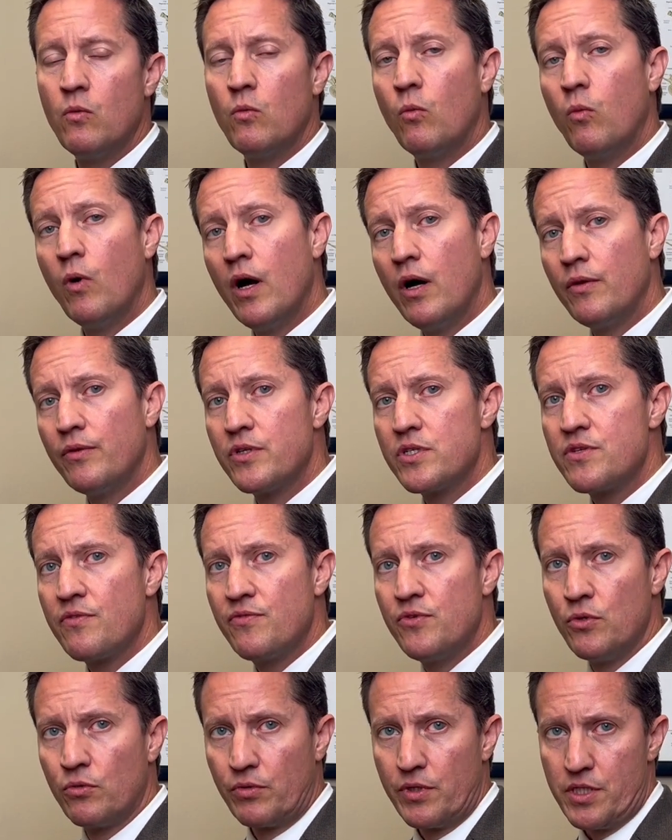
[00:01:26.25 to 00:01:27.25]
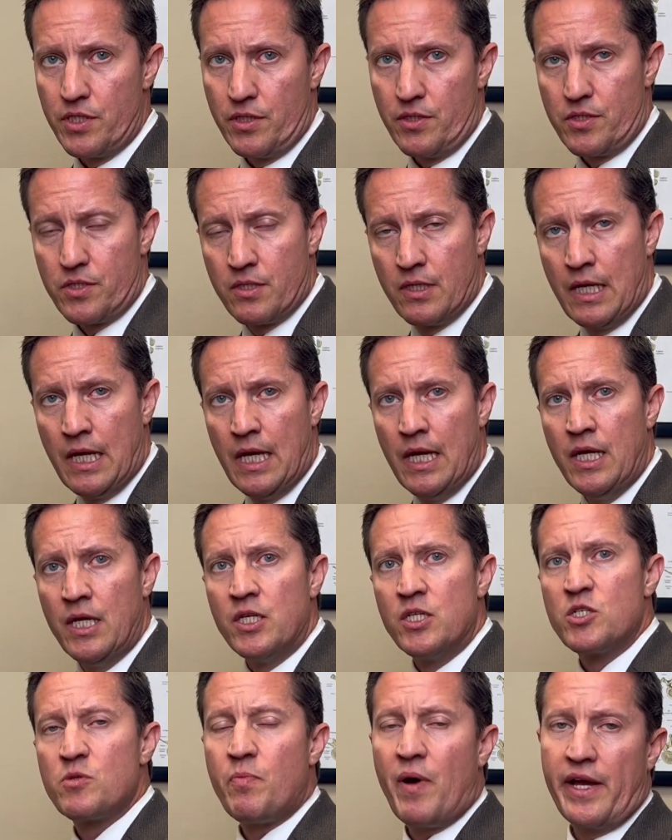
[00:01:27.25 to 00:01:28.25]
Well, there's a few reasons.
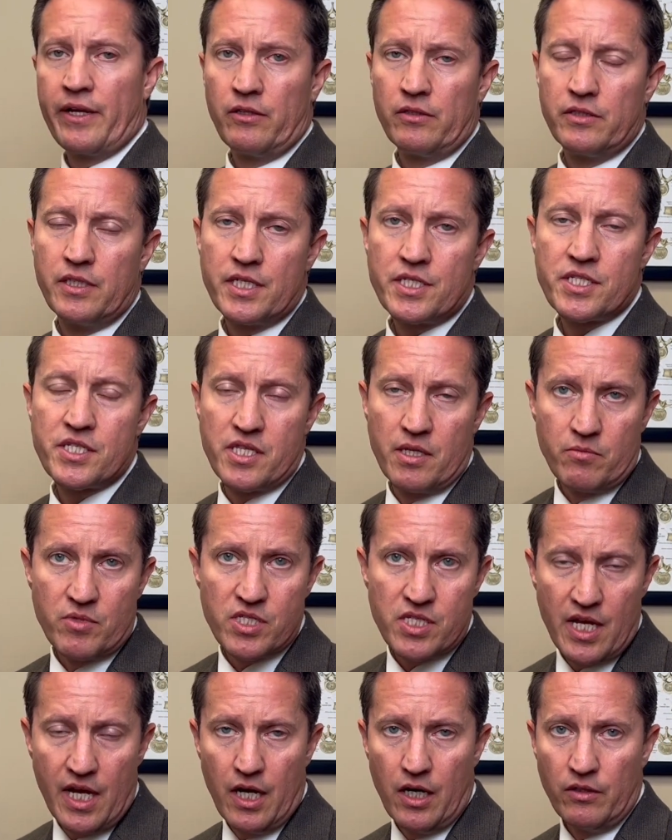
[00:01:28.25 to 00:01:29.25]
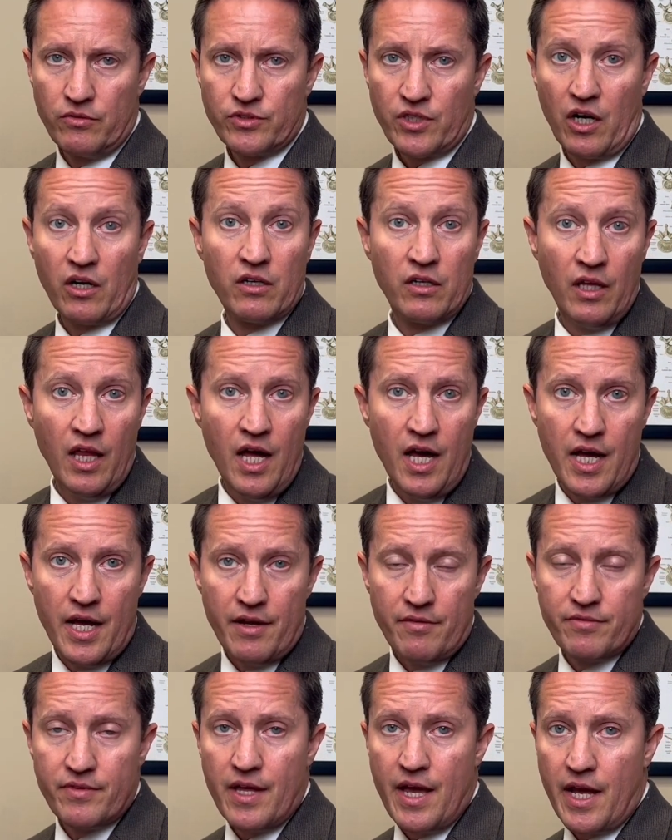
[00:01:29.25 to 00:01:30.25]
Spinal discs themselves are
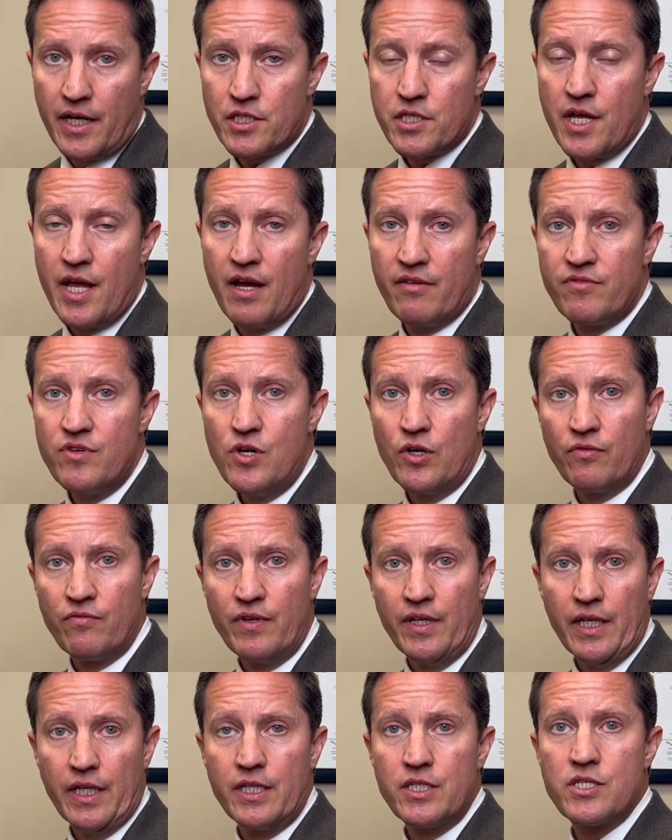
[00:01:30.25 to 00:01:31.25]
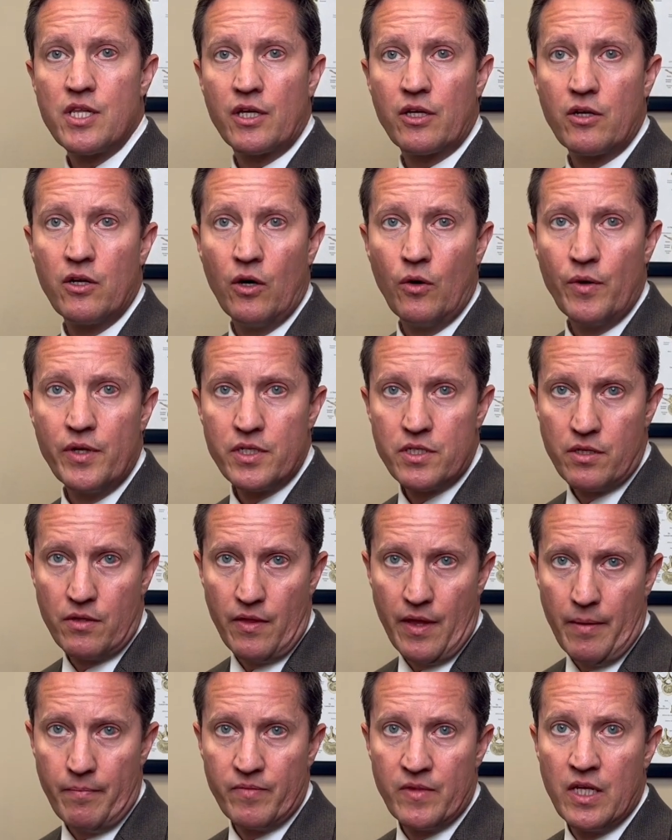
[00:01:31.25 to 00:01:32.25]
alive. They actually have nerve endings that go into
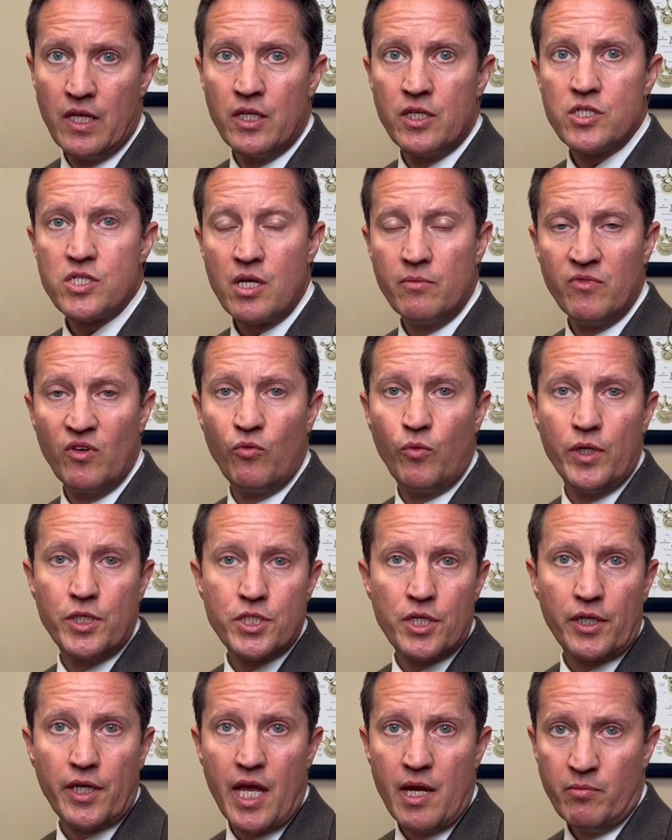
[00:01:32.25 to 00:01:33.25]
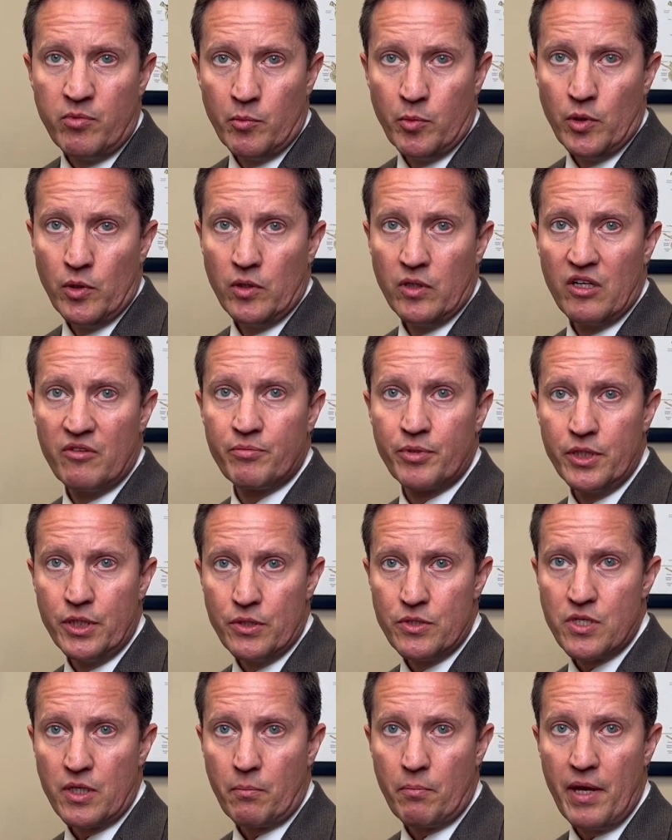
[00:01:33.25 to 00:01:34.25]
them, some of which are capable of
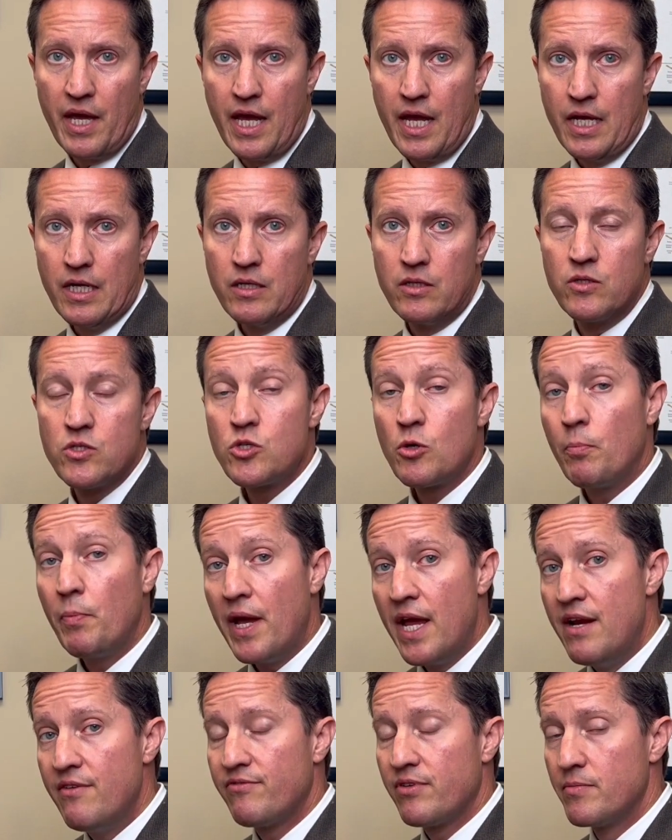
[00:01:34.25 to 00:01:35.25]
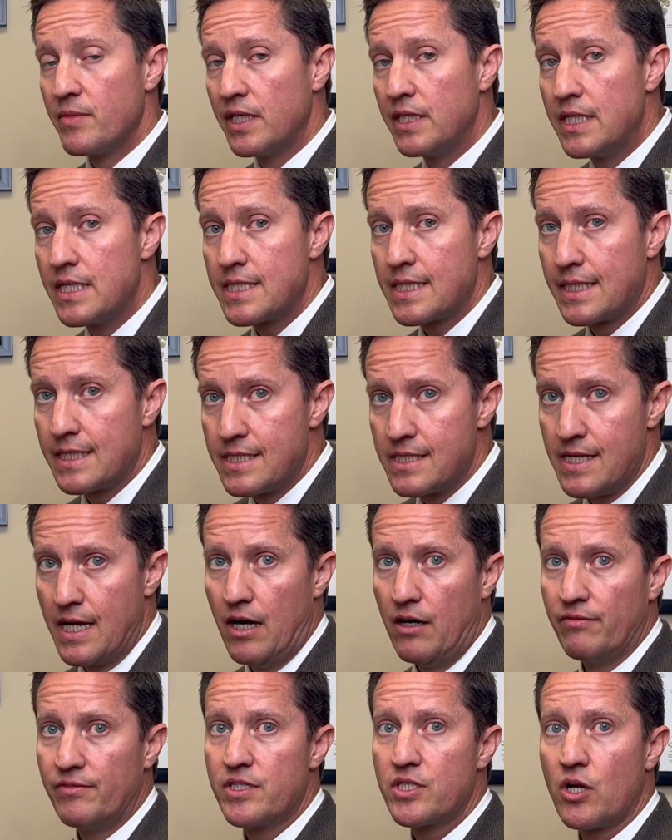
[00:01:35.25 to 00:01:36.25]
producing pain. So pain from the disc
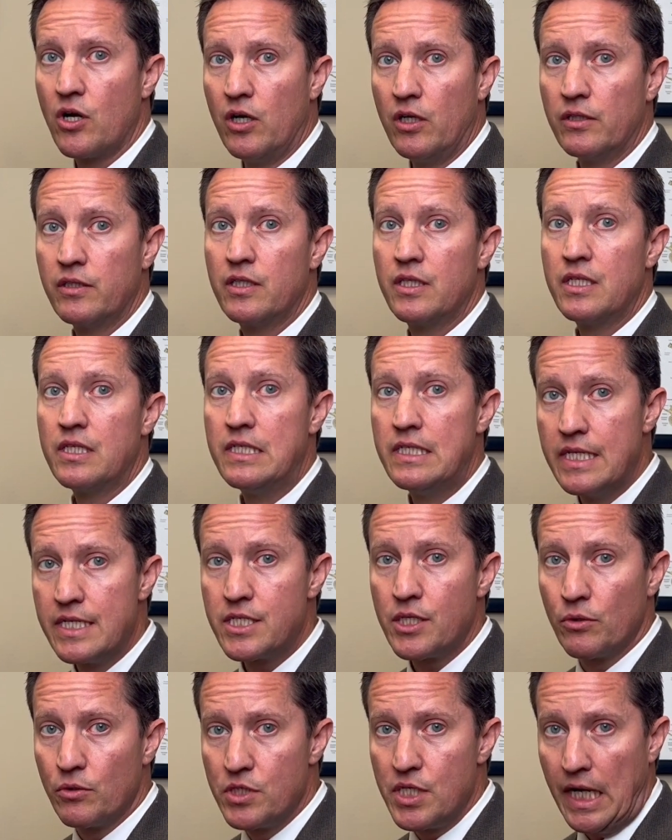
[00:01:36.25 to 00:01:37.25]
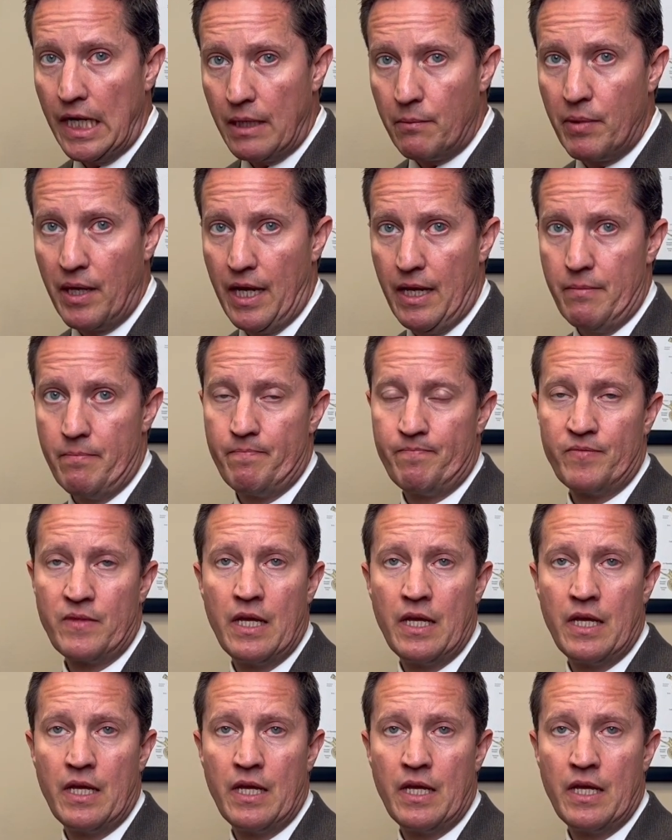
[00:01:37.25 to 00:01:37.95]
itself is called discogenic pain.